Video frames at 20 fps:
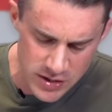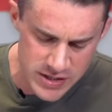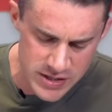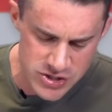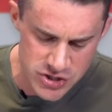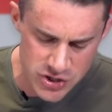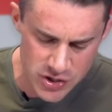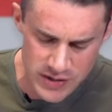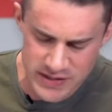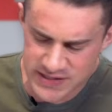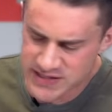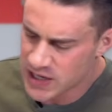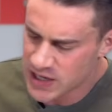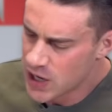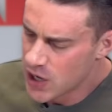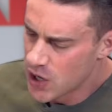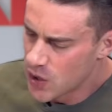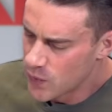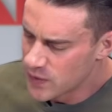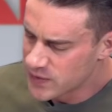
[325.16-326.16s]
endurance.
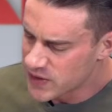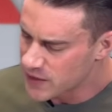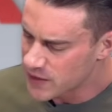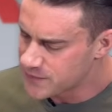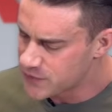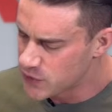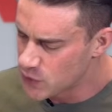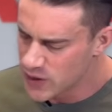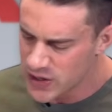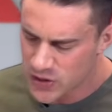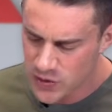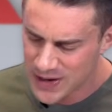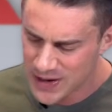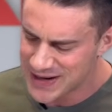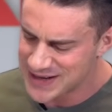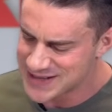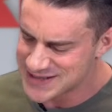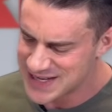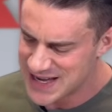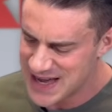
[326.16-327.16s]
We've got a few
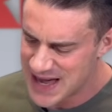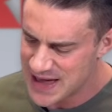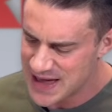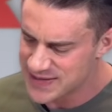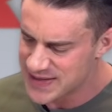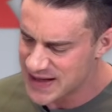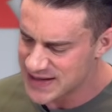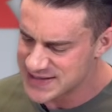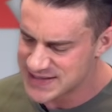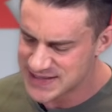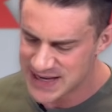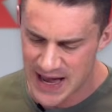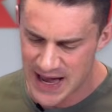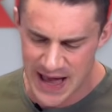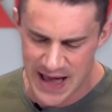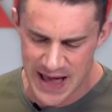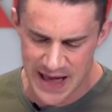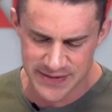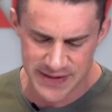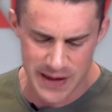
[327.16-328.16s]
ingredients here
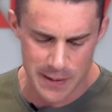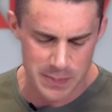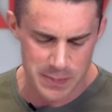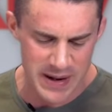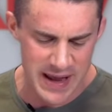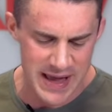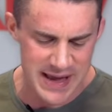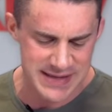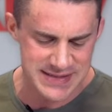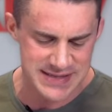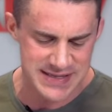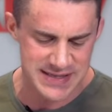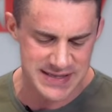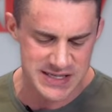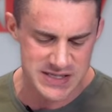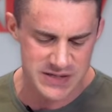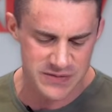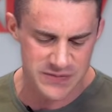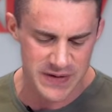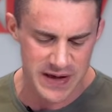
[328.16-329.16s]
that play into
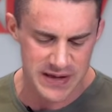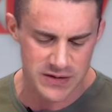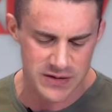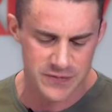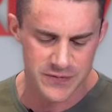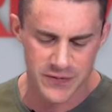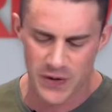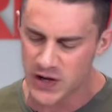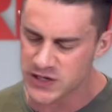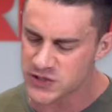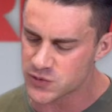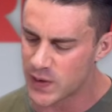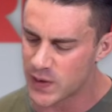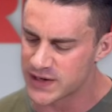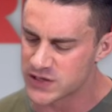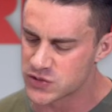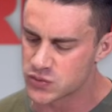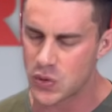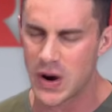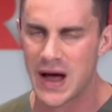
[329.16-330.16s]
this effect. The first one
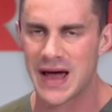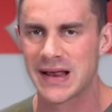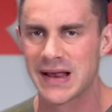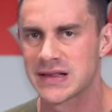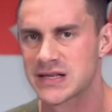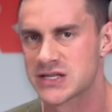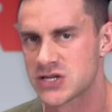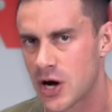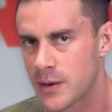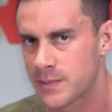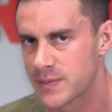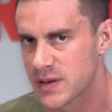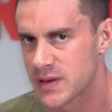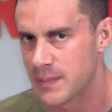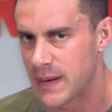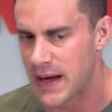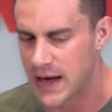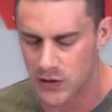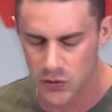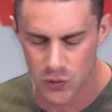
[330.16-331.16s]
is right at the top of the
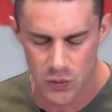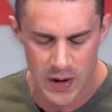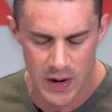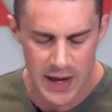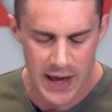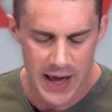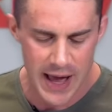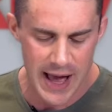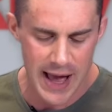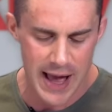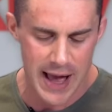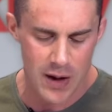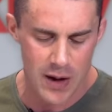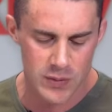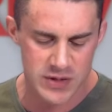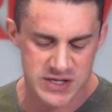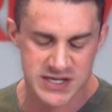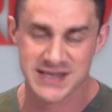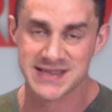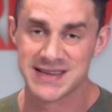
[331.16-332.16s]
panel,
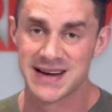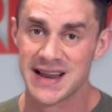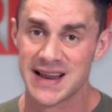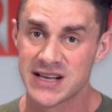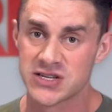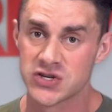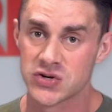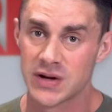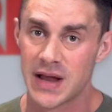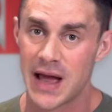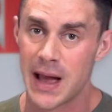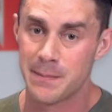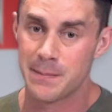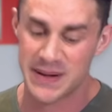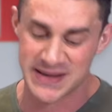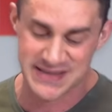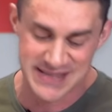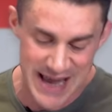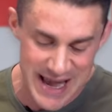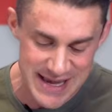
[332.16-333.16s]
which is an electrolyte,
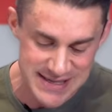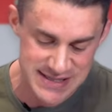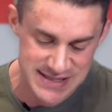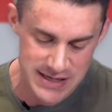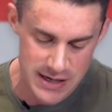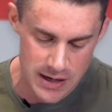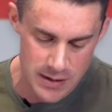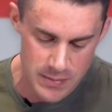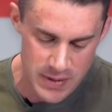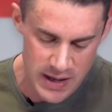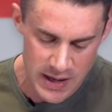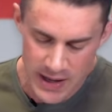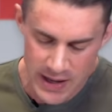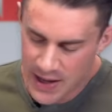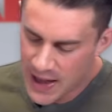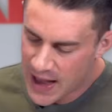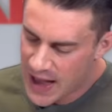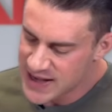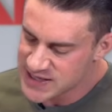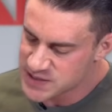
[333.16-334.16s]
potassium,
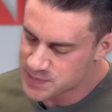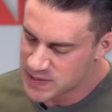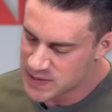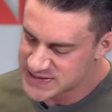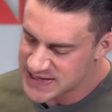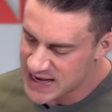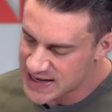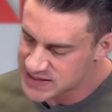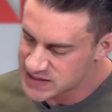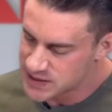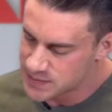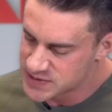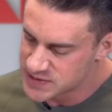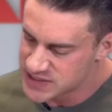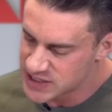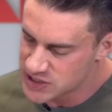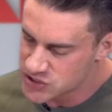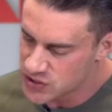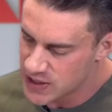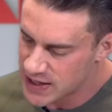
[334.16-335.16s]
as potassium
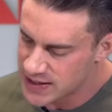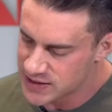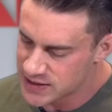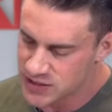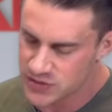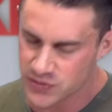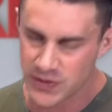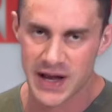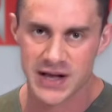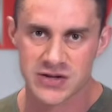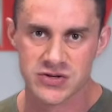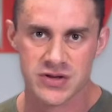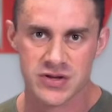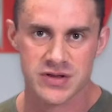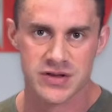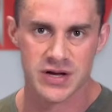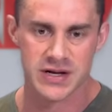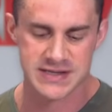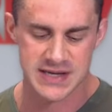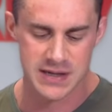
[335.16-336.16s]
citrate in a
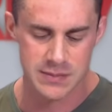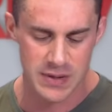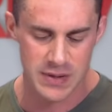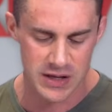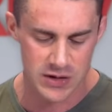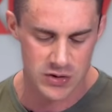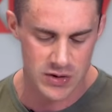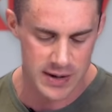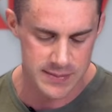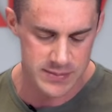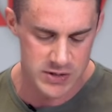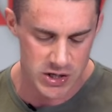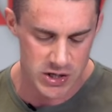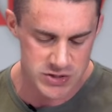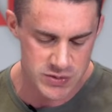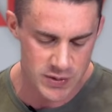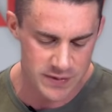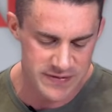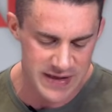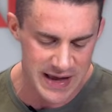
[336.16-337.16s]
313 milligram
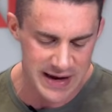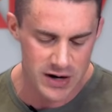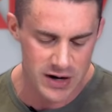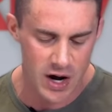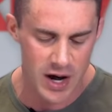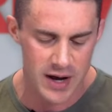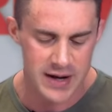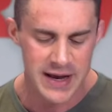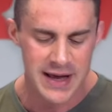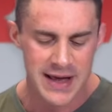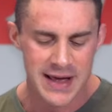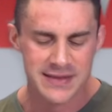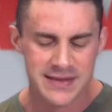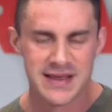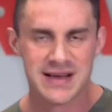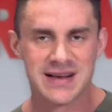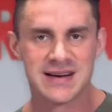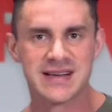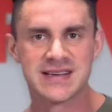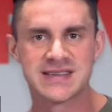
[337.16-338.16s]
dose. We've then got
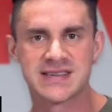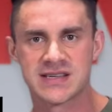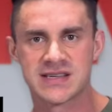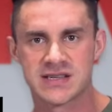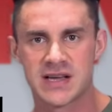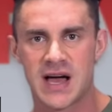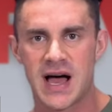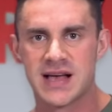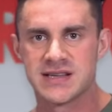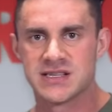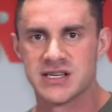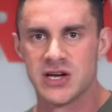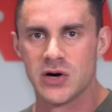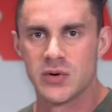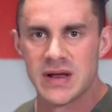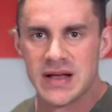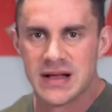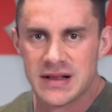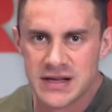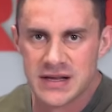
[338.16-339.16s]
the glycosides
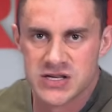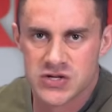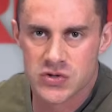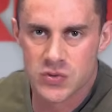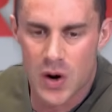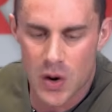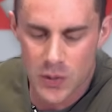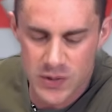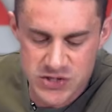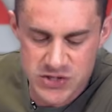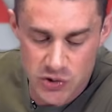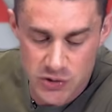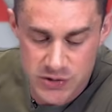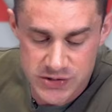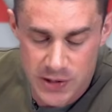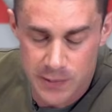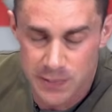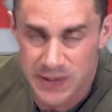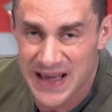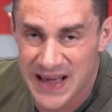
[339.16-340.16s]
yielding glycerol, which
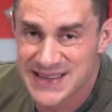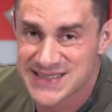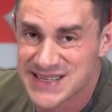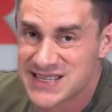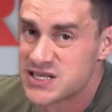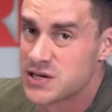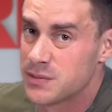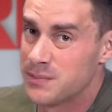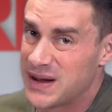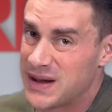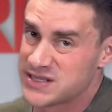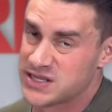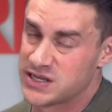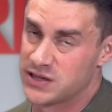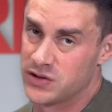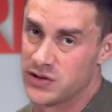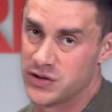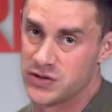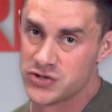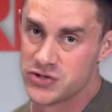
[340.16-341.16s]
also plays into
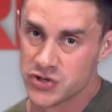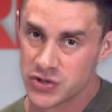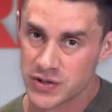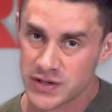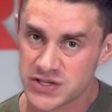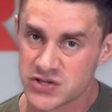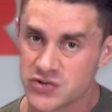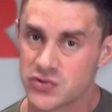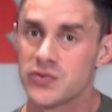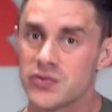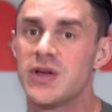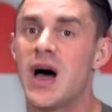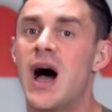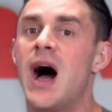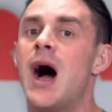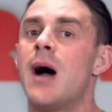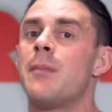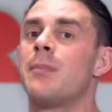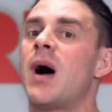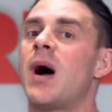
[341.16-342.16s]
muscular endurance through the
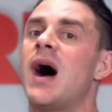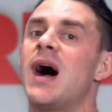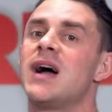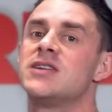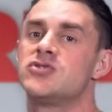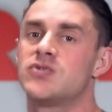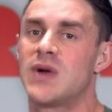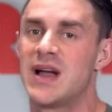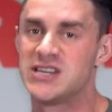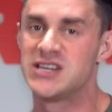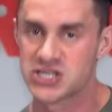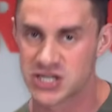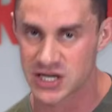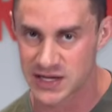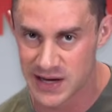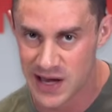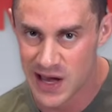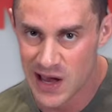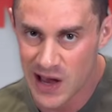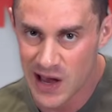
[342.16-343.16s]

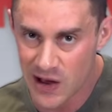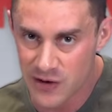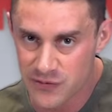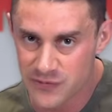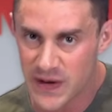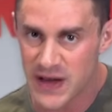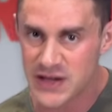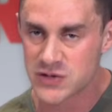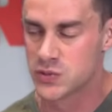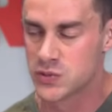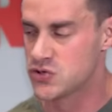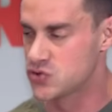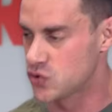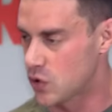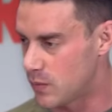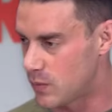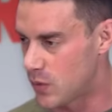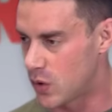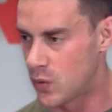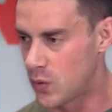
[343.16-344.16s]
hyperhydration effect. We
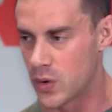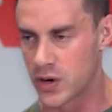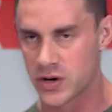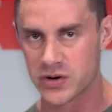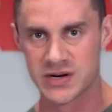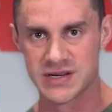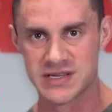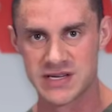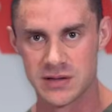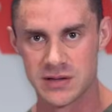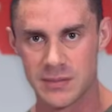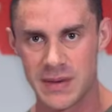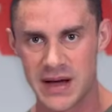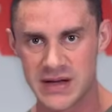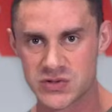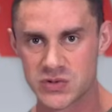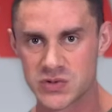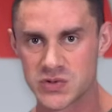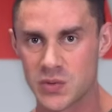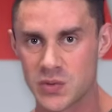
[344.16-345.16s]
draw more water into the
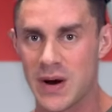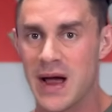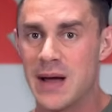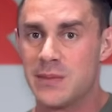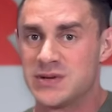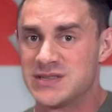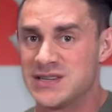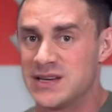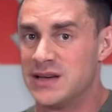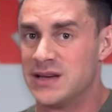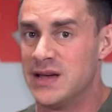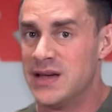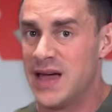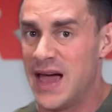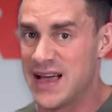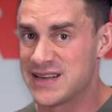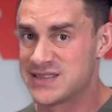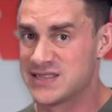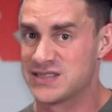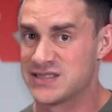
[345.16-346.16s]
muscles. We're able to
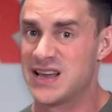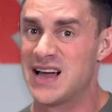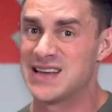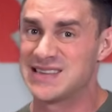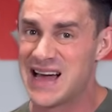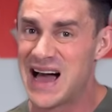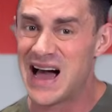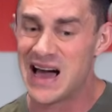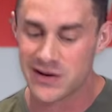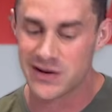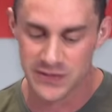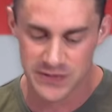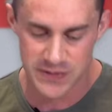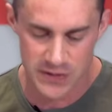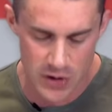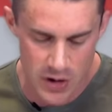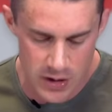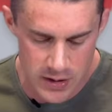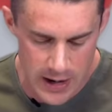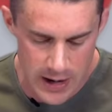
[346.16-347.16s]
exercise harder for
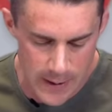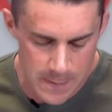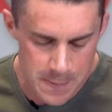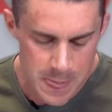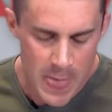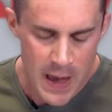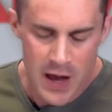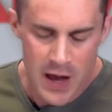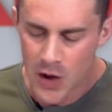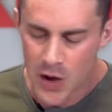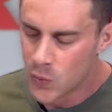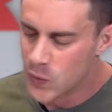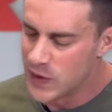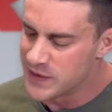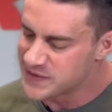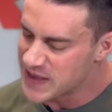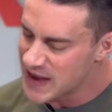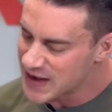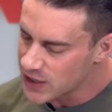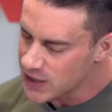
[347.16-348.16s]
longer.
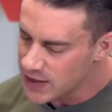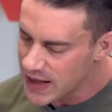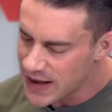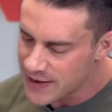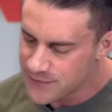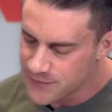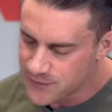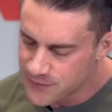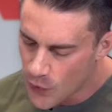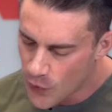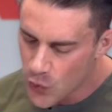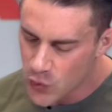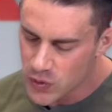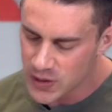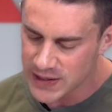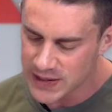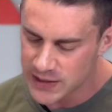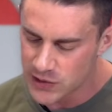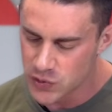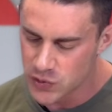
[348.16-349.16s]
We've then got a full
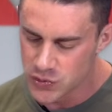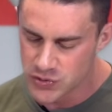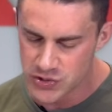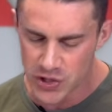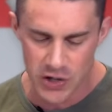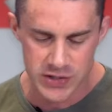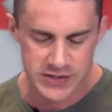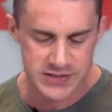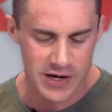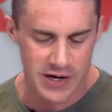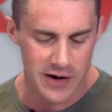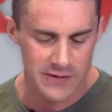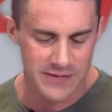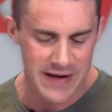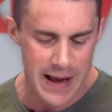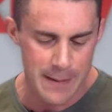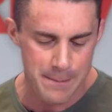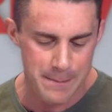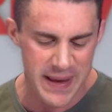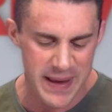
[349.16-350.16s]
clinical dose of
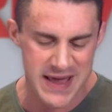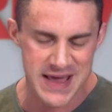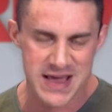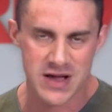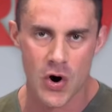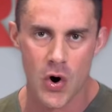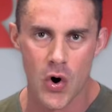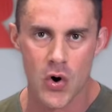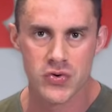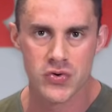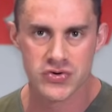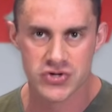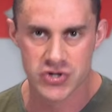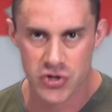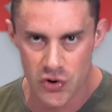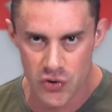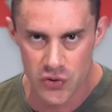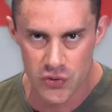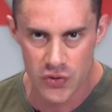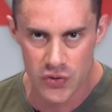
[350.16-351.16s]
our Peak
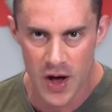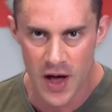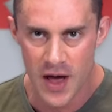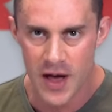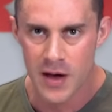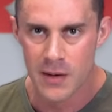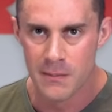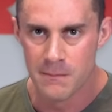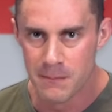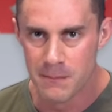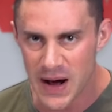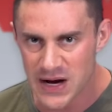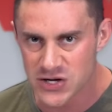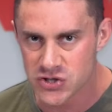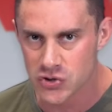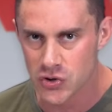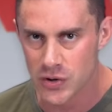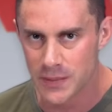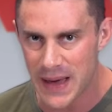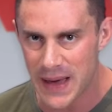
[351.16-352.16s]
O2
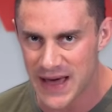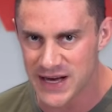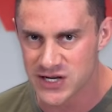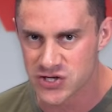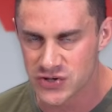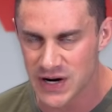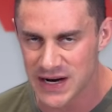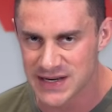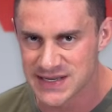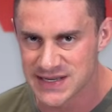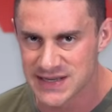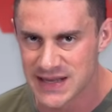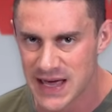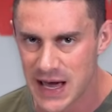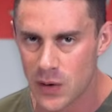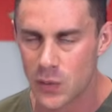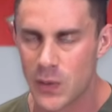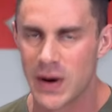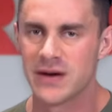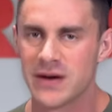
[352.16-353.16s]
mushroom extract in
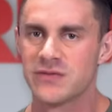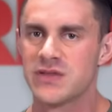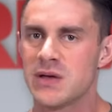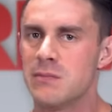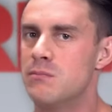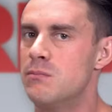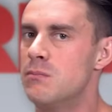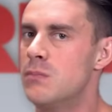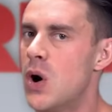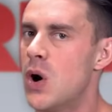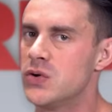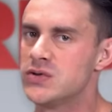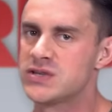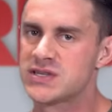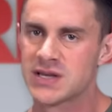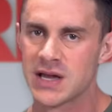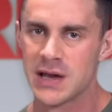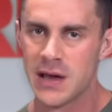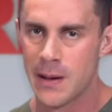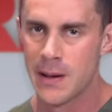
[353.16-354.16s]
there, one of the
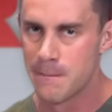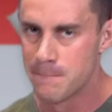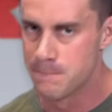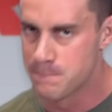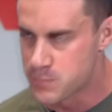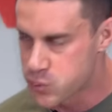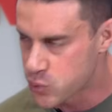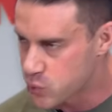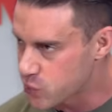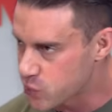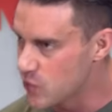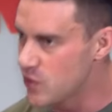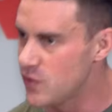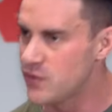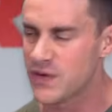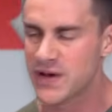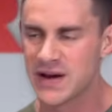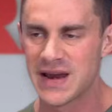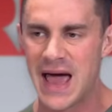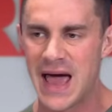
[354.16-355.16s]
most
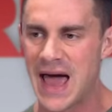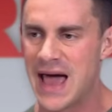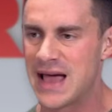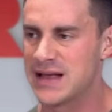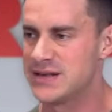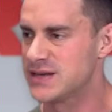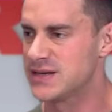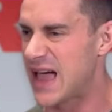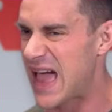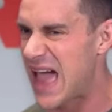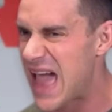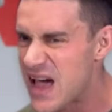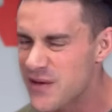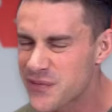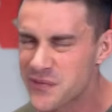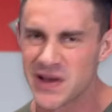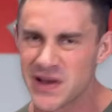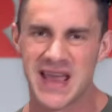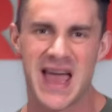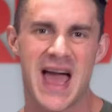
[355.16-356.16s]
proven and
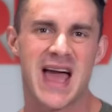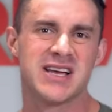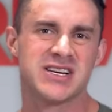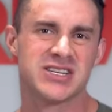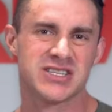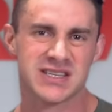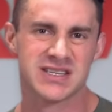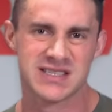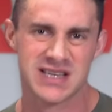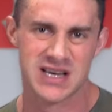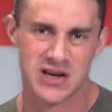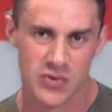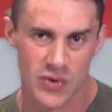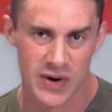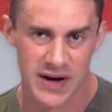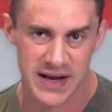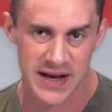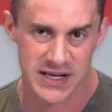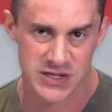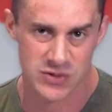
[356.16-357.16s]
efficacious
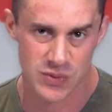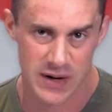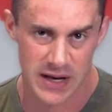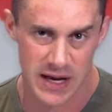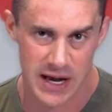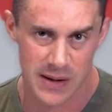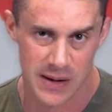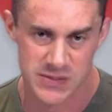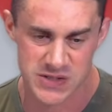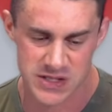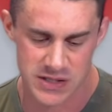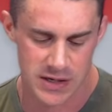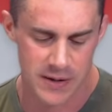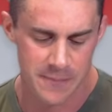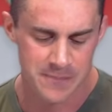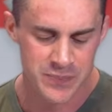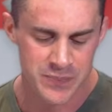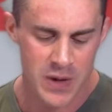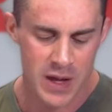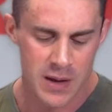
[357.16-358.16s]
ingredients when it comes to
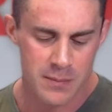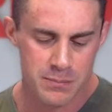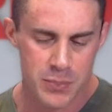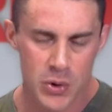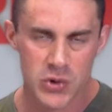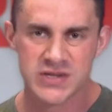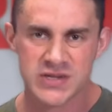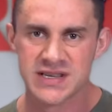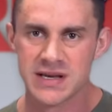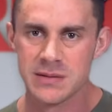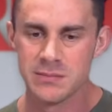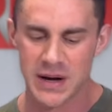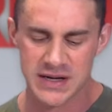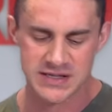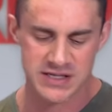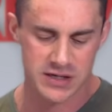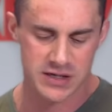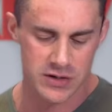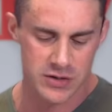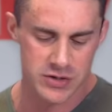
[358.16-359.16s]
boosting
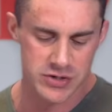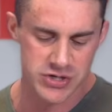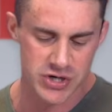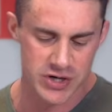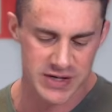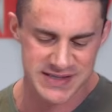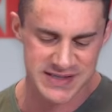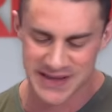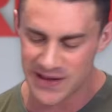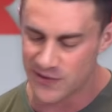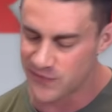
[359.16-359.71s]
muscular endurance. And then